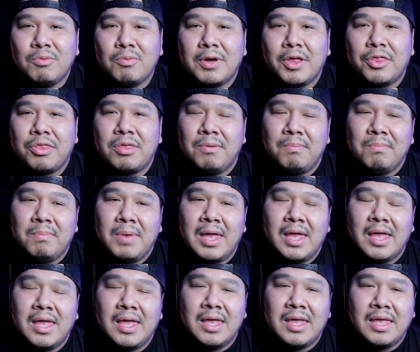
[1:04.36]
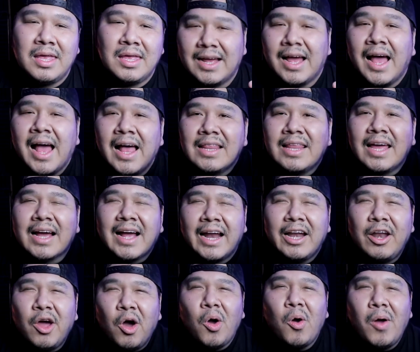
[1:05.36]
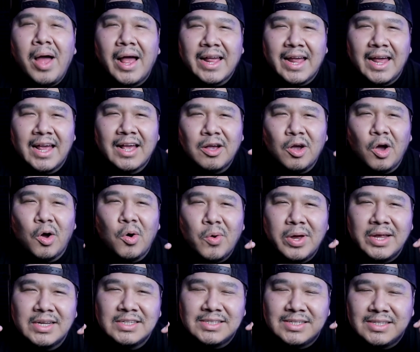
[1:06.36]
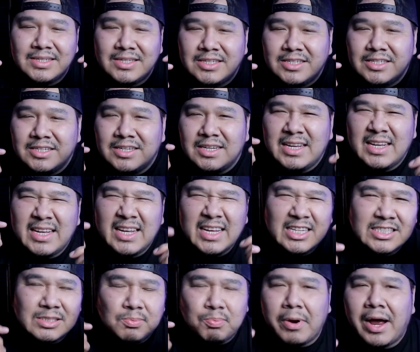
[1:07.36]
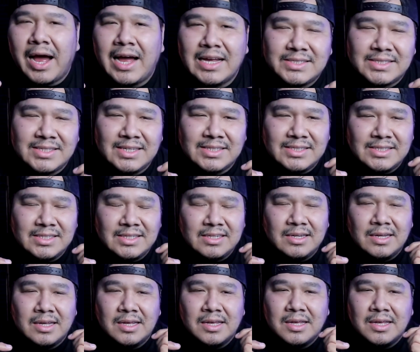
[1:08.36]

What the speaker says: with him. I know I can't go into his processing,